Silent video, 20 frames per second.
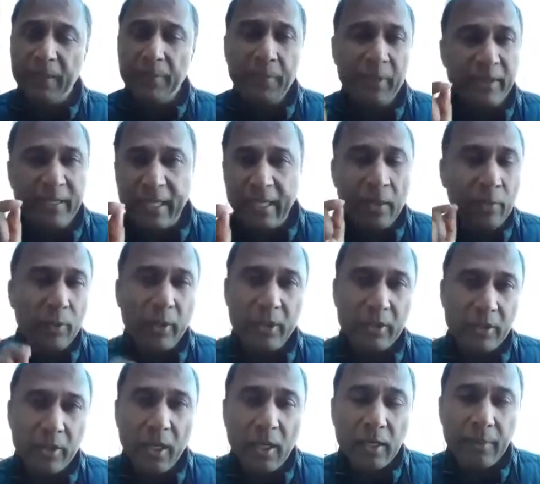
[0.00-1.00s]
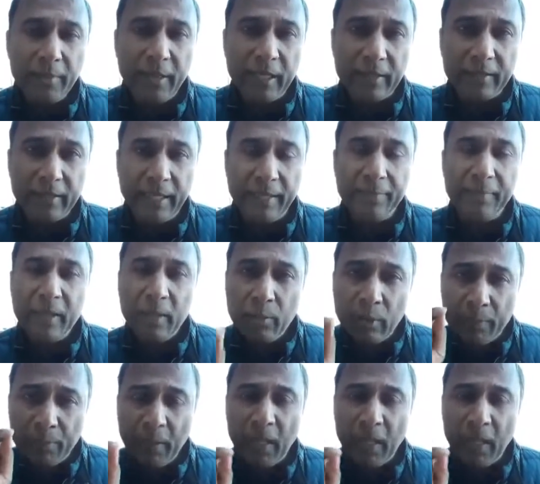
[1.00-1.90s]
But they don't want to talk about that. What